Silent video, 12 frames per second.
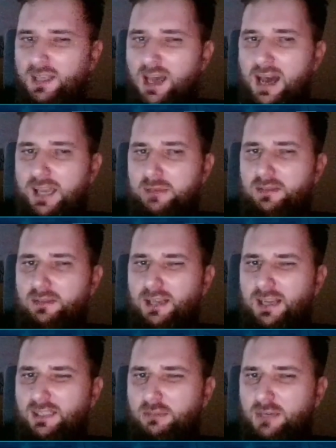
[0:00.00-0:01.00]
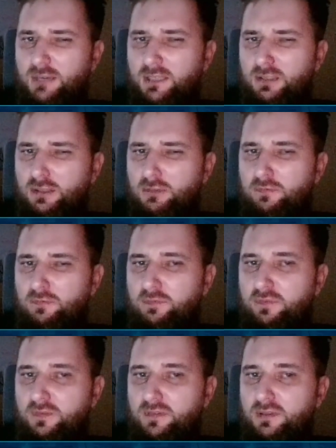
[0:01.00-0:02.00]
I am unaware of
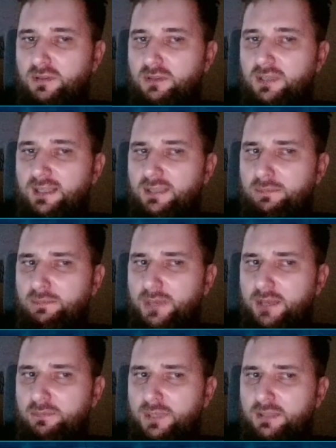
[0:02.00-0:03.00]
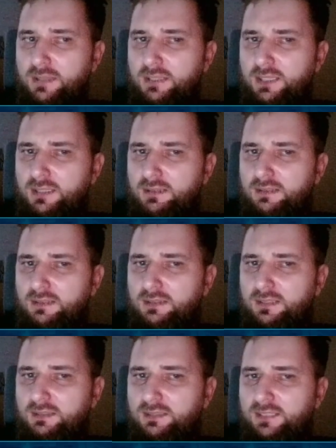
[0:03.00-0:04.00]
any paper
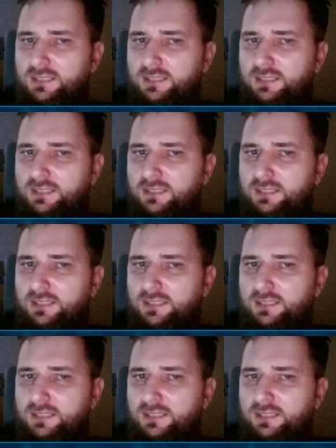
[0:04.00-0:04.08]
that